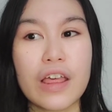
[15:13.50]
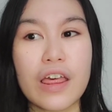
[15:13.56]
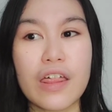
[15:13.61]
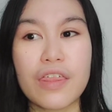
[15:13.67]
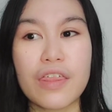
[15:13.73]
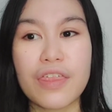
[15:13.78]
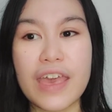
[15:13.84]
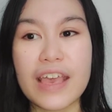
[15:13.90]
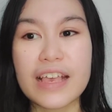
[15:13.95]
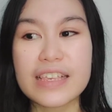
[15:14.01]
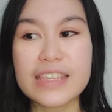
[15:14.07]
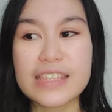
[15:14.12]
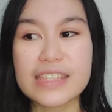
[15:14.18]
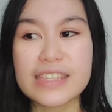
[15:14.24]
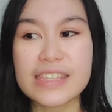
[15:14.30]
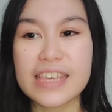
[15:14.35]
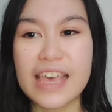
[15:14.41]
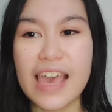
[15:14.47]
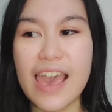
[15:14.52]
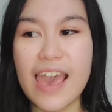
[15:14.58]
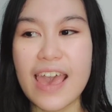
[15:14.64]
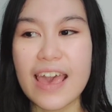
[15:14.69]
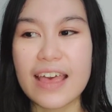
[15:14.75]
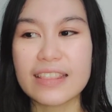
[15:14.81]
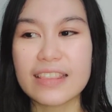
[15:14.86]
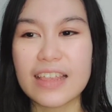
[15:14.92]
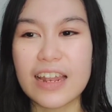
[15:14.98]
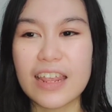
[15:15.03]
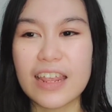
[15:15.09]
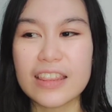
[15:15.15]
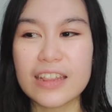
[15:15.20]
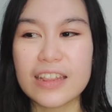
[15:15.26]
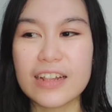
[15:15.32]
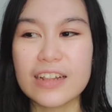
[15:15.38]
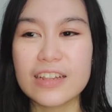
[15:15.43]
things get a
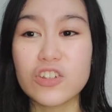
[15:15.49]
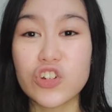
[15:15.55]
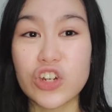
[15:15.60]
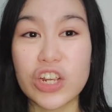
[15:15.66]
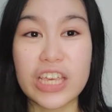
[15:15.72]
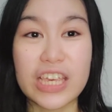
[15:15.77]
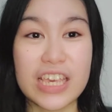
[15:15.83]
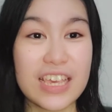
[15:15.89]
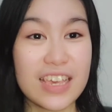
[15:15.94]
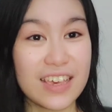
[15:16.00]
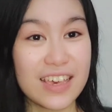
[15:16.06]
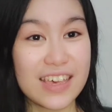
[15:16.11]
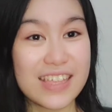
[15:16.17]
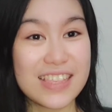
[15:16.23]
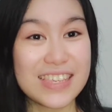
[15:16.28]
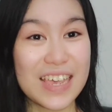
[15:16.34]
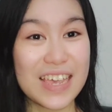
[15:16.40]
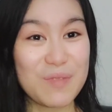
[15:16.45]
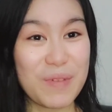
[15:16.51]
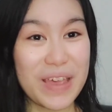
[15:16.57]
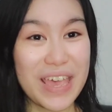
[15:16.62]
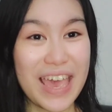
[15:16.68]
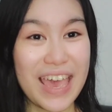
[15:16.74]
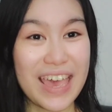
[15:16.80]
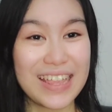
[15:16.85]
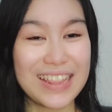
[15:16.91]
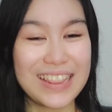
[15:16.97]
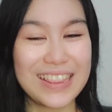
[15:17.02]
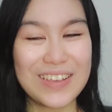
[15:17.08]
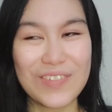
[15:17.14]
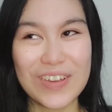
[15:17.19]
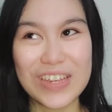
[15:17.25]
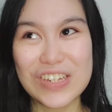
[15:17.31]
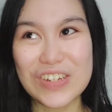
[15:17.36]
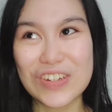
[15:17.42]
little tricky inside my head, di
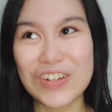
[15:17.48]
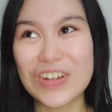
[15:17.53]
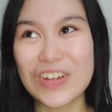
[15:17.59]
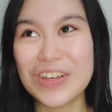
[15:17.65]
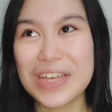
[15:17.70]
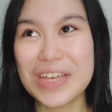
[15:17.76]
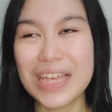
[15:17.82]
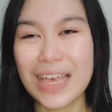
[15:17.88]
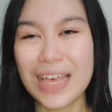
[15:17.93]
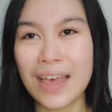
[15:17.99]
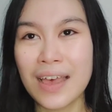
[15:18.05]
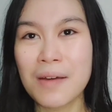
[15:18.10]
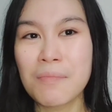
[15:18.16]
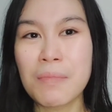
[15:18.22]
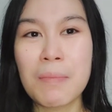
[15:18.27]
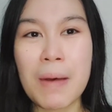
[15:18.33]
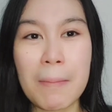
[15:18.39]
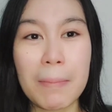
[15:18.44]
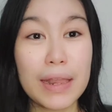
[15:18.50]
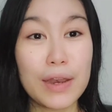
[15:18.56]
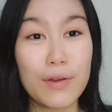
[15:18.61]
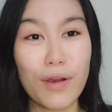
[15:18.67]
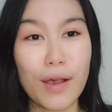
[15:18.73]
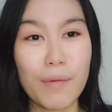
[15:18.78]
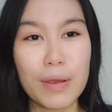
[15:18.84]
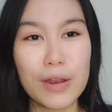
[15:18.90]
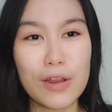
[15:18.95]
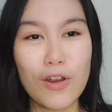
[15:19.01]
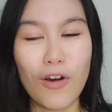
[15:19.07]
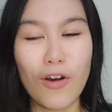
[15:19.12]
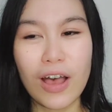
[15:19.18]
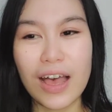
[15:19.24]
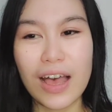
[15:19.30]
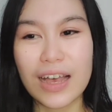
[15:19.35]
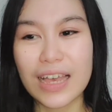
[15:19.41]
medyo mababaliw ka,
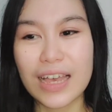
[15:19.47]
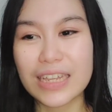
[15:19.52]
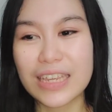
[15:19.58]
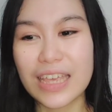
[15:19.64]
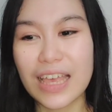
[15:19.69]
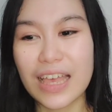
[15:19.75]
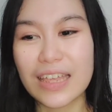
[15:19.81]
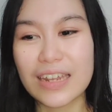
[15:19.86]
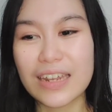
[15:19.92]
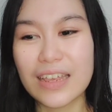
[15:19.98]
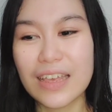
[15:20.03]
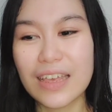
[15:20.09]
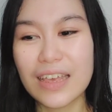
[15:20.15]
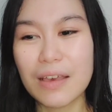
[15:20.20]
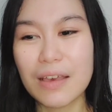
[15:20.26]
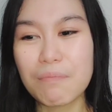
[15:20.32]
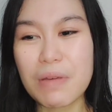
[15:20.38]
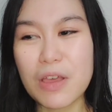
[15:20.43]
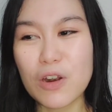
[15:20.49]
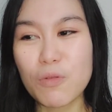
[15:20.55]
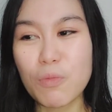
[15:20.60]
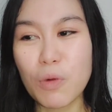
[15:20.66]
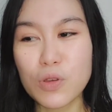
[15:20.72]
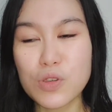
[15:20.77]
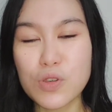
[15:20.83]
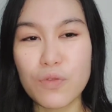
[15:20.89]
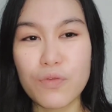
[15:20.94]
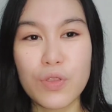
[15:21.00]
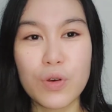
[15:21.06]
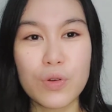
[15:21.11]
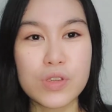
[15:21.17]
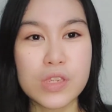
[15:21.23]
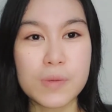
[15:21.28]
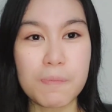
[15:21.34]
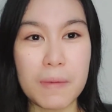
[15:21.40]
maluloka ka, ganyan. Pero most of
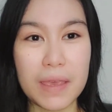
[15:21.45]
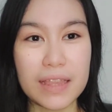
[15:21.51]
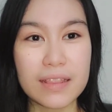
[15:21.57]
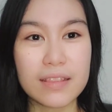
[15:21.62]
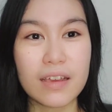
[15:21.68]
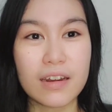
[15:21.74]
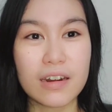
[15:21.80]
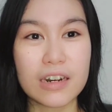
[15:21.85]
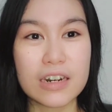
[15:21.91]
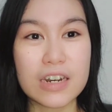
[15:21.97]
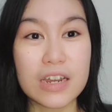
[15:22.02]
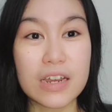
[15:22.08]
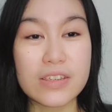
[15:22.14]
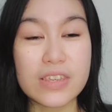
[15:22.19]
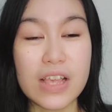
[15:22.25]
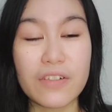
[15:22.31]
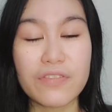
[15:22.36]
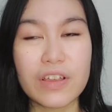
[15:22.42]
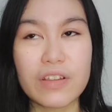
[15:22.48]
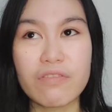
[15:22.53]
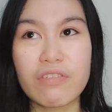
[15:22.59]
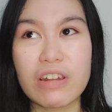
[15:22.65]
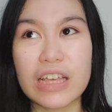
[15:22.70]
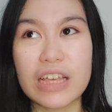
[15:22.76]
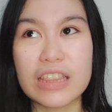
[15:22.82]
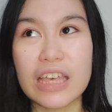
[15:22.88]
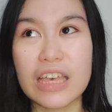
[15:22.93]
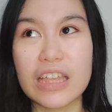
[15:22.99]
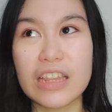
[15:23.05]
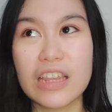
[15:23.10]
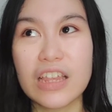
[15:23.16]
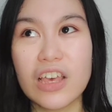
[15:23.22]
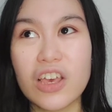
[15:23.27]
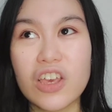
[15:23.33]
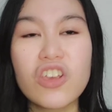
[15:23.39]
those pain are self-inflicted.
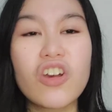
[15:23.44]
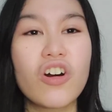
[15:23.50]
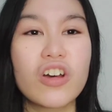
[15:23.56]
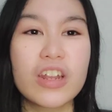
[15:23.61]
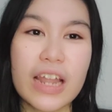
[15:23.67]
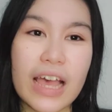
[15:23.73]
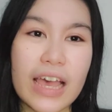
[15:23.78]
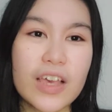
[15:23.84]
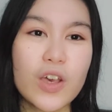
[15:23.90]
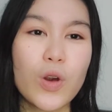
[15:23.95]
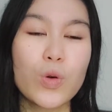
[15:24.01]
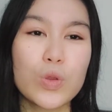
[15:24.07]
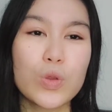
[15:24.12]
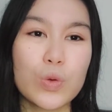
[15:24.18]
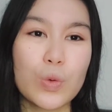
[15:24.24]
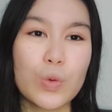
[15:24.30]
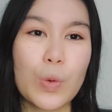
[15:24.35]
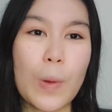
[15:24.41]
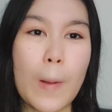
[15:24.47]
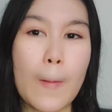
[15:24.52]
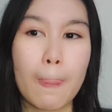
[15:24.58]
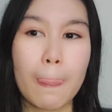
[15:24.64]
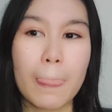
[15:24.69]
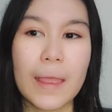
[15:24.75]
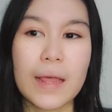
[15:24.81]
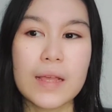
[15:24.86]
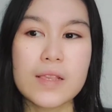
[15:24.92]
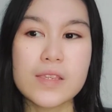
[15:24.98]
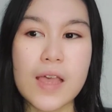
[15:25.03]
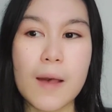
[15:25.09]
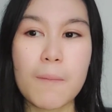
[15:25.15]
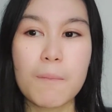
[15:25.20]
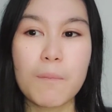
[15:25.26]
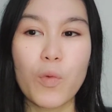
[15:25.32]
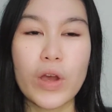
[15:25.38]
Yun, I go to
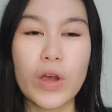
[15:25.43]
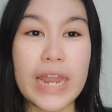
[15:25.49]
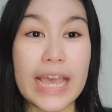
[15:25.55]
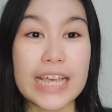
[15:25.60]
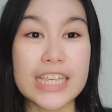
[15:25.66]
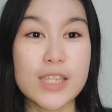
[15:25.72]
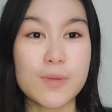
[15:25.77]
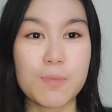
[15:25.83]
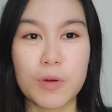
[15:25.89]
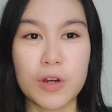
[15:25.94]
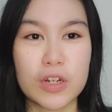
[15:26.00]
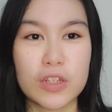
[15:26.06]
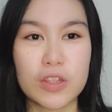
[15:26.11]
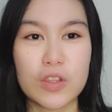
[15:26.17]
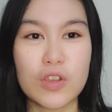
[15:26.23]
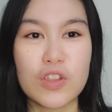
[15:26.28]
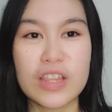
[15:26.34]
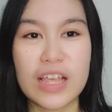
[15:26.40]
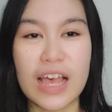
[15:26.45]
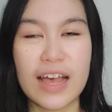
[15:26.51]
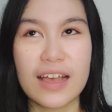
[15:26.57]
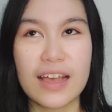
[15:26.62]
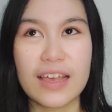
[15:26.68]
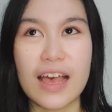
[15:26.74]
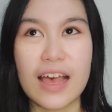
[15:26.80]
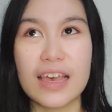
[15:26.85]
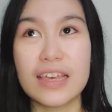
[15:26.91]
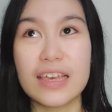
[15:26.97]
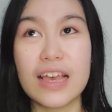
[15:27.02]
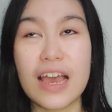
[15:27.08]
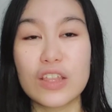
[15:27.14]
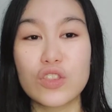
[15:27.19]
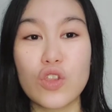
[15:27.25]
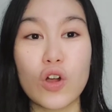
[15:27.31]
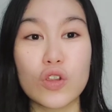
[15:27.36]
someone expert. Yun nga,
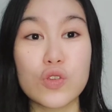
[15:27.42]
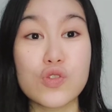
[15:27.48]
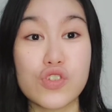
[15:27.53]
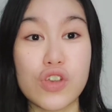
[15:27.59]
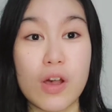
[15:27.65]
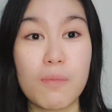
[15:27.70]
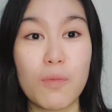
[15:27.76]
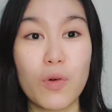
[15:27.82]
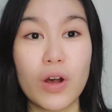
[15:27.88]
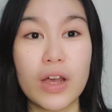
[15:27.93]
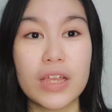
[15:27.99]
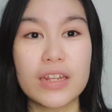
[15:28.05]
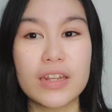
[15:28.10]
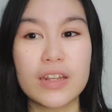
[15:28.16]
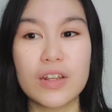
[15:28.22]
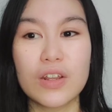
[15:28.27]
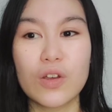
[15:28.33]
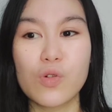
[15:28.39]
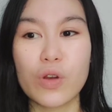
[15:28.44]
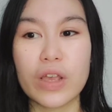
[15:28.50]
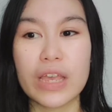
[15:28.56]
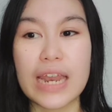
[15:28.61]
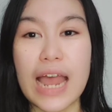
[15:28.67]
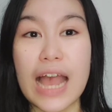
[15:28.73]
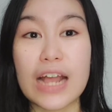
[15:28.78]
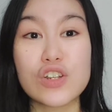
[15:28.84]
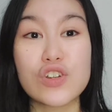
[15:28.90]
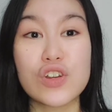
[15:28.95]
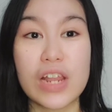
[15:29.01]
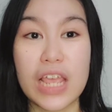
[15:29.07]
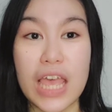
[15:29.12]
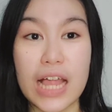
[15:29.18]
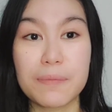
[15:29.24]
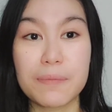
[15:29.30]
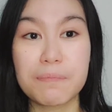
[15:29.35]
I talk to someone who can actually
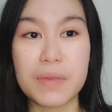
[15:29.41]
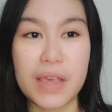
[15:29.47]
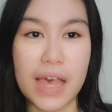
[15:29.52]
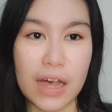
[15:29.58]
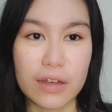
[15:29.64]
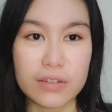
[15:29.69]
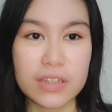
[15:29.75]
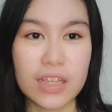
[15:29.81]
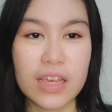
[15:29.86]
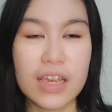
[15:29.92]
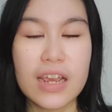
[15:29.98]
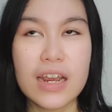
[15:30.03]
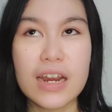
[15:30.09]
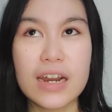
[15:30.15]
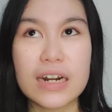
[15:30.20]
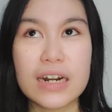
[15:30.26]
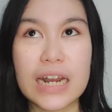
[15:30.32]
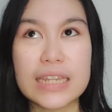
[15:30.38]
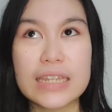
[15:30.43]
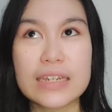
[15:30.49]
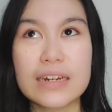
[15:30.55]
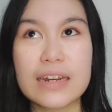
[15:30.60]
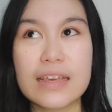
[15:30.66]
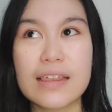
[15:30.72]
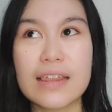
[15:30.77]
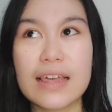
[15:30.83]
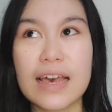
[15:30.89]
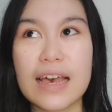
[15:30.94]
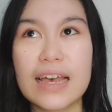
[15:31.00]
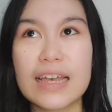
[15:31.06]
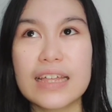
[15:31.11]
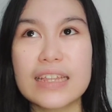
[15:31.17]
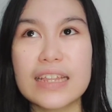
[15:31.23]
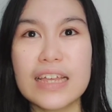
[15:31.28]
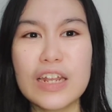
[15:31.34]
help me out. Rather
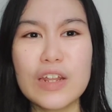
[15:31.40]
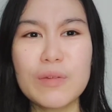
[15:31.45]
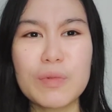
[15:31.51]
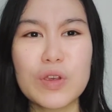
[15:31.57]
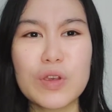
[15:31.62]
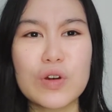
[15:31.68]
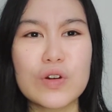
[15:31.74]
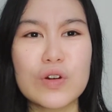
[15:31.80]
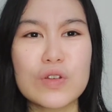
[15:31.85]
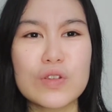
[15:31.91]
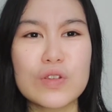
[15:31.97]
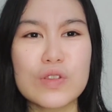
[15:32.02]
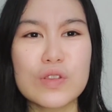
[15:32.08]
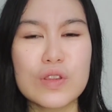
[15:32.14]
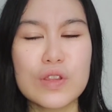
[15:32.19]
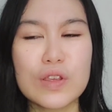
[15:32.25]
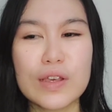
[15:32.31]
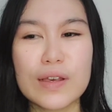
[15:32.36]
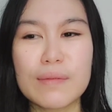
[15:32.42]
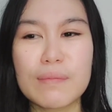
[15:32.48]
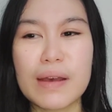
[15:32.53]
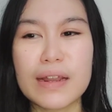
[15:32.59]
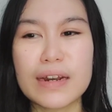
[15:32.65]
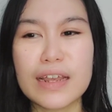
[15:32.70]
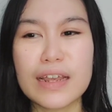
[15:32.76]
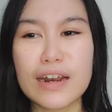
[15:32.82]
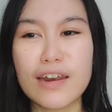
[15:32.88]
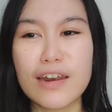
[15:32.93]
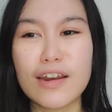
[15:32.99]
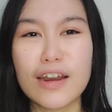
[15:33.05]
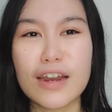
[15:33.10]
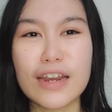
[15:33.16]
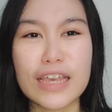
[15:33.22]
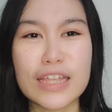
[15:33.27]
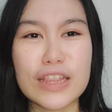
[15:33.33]
than, ano mo yun, parang
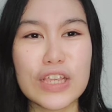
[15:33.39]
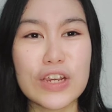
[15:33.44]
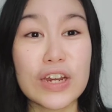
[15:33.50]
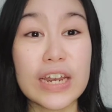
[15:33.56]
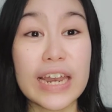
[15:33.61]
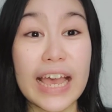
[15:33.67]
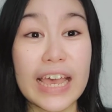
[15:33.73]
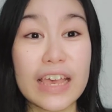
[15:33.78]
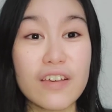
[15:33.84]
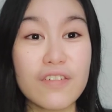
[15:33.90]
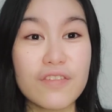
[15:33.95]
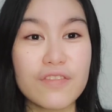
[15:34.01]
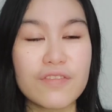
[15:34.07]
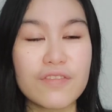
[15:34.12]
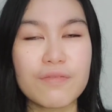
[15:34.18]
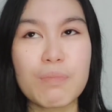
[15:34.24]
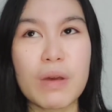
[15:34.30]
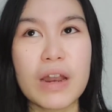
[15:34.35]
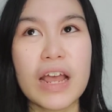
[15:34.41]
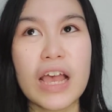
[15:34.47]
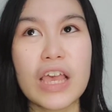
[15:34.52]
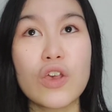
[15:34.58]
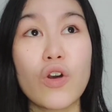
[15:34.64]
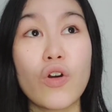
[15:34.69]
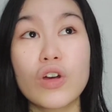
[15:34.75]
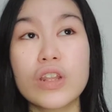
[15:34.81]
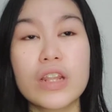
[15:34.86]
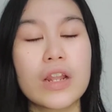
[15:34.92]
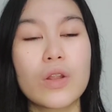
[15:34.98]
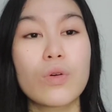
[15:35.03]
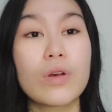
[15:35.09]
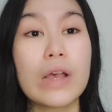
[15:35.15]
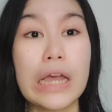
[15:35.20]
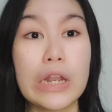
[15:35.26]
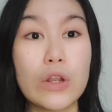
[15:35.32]
lurk in your life. Parang ayoko na nung
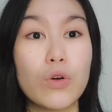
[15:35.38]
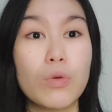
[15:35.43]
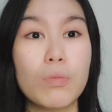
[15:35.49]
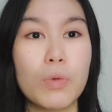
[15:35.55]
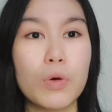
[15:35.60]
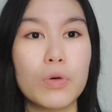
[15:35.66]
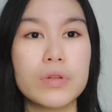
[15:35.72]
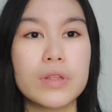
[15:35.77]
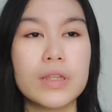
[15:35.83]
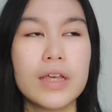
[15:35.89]
ganong mood.